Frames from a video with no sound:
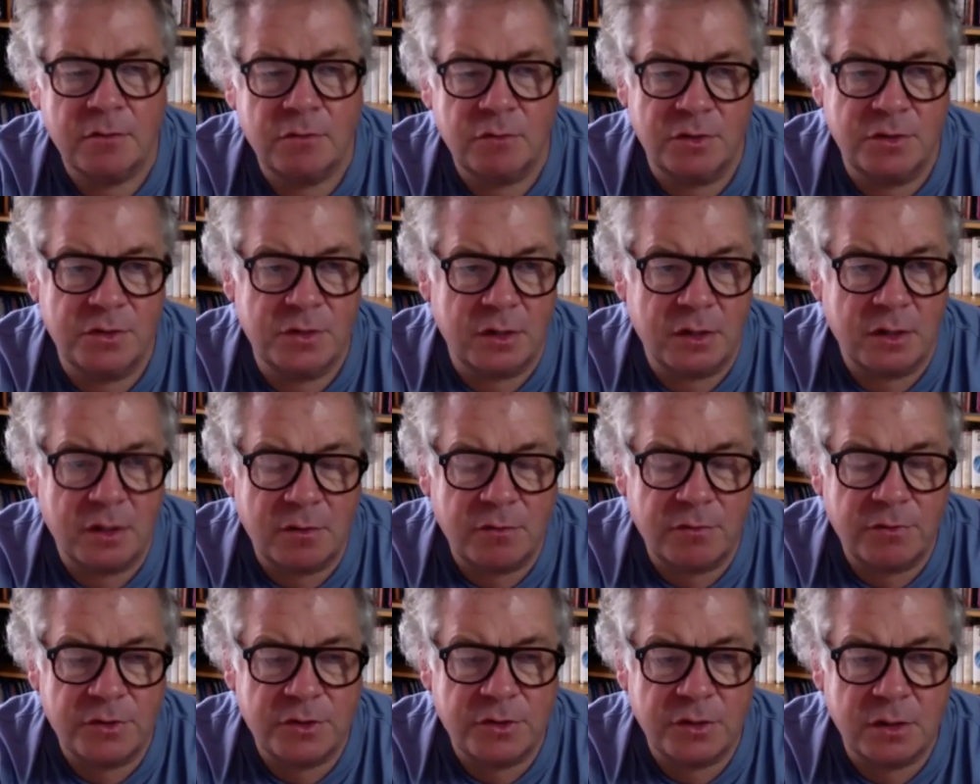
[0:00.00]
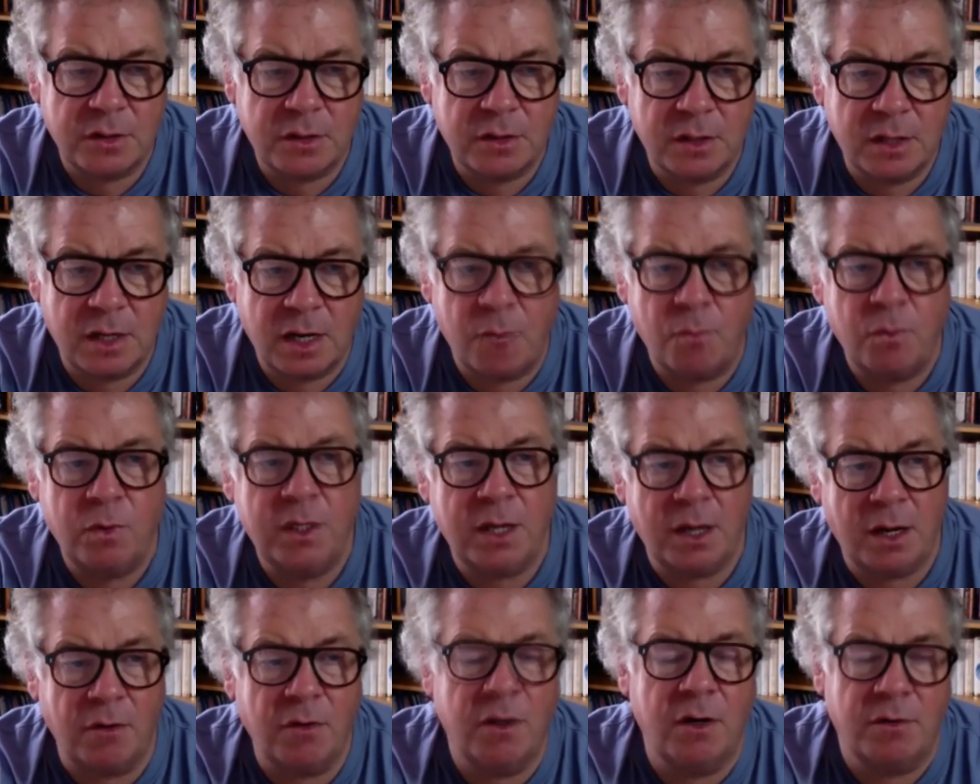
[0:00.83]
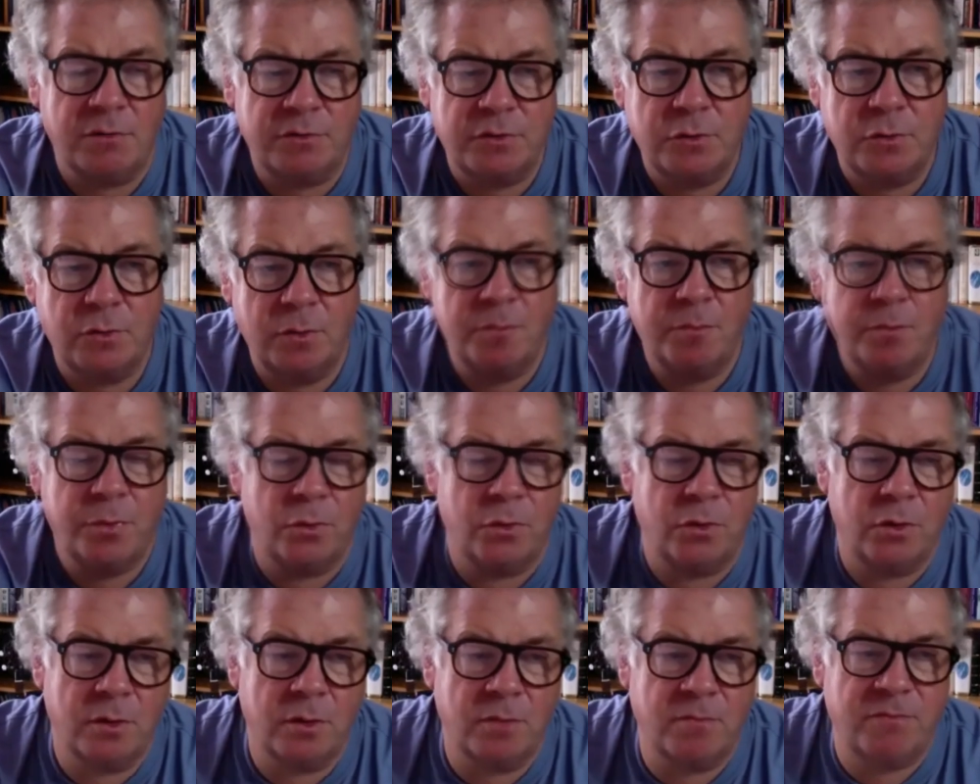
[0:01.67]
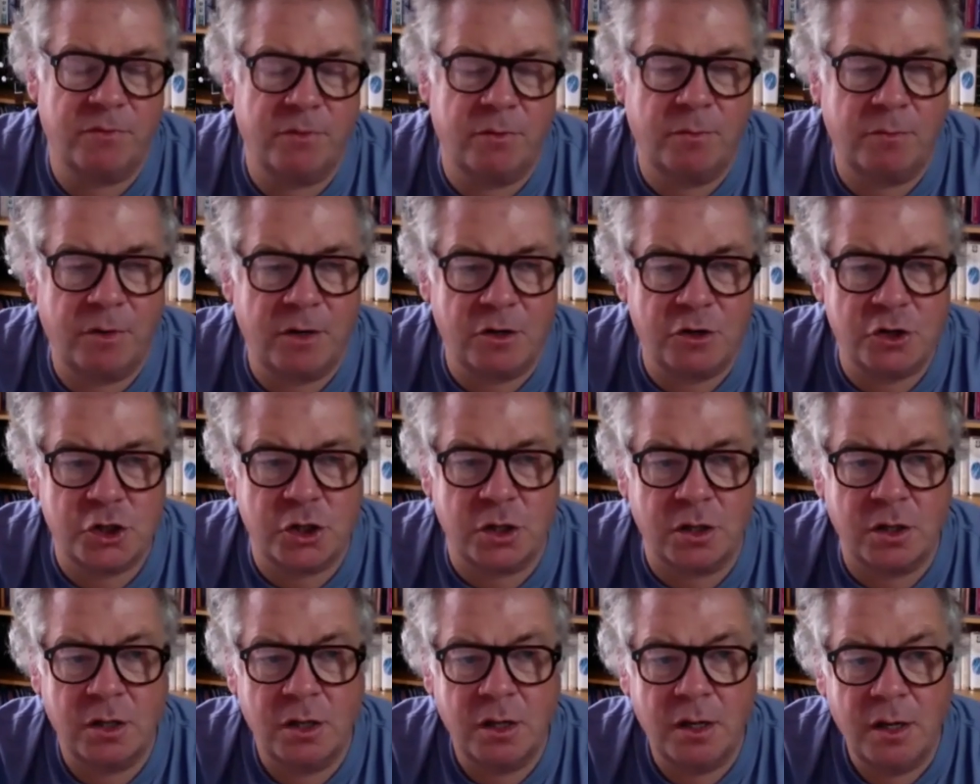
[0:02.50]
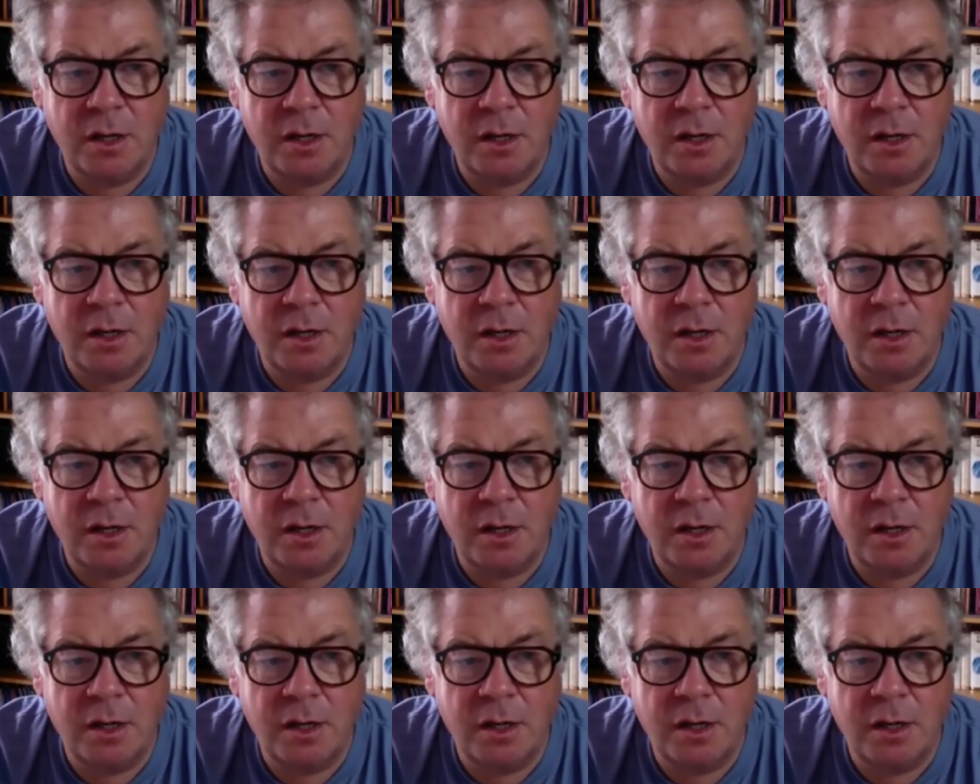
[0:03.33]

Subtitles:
reserves, and we now have to import them from Russia,